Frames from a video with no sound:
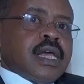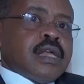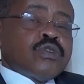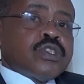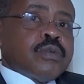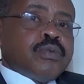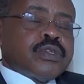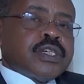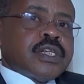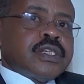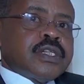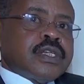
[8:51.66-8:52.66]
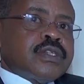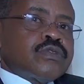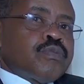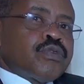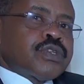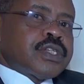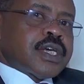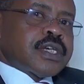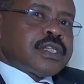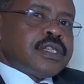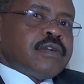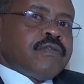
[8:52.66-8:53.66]
And the most important is to
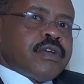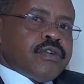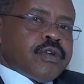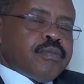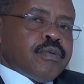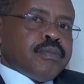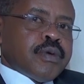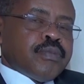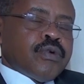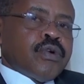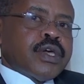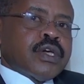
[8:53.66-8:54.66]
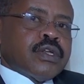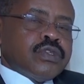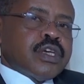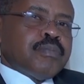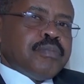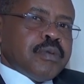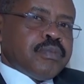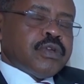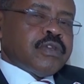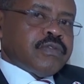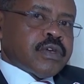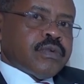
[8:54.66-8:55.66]
protect the vulnerable people, including
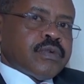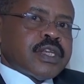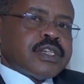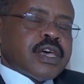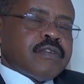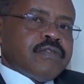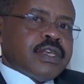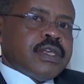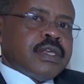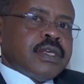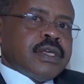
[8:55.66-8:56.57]
people living with HIV.